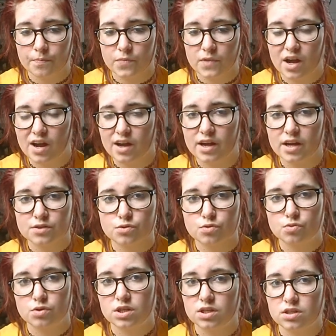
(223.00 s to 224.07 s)
I had to
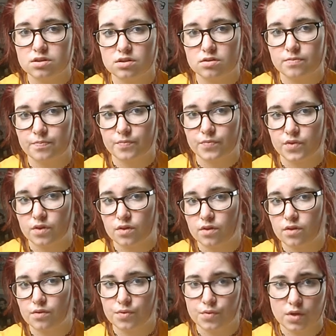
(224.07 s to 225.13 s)
read
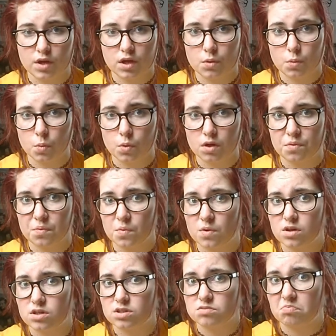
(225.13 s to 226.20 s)
a thing which
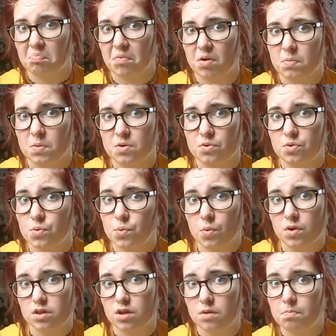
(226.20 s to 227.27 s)
was about
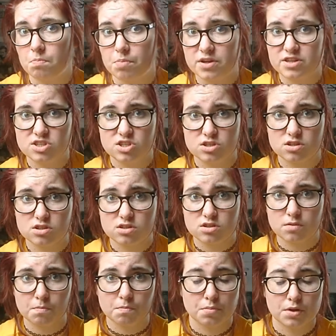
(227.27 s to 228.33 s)
20 pages
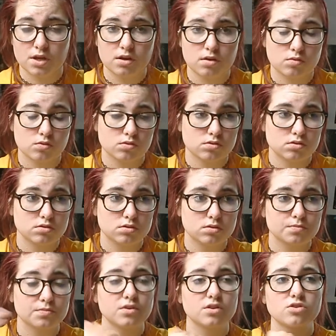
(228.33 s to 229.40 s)
big or
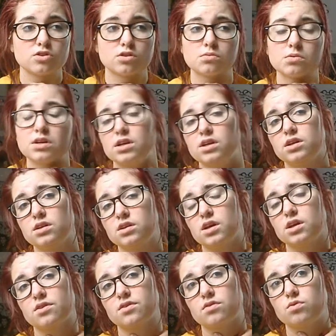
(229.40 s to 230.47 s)
something, so
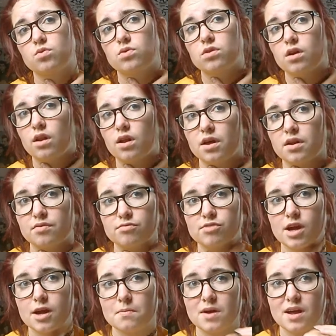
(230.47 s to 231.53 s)
that took a lot of time.